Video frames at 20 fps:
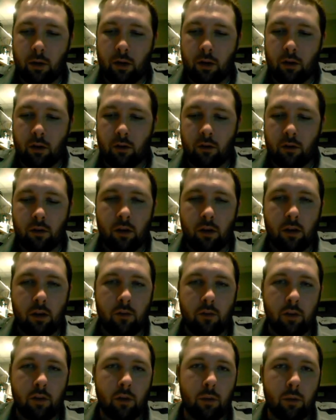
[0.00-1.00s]
Or there's a ton
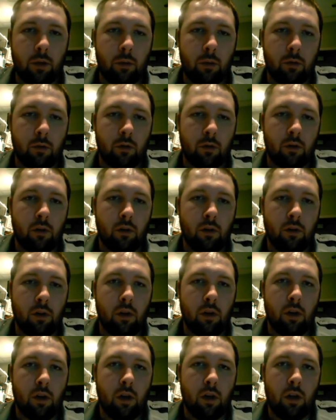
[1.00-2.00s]
of other people
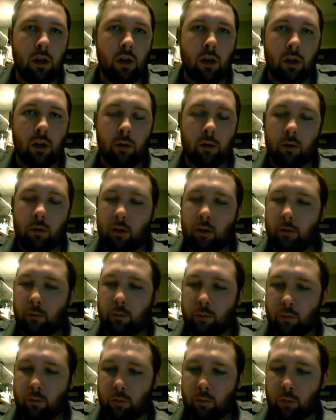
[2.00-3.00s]
that
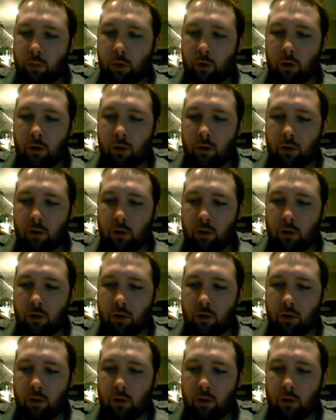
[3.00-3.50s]
put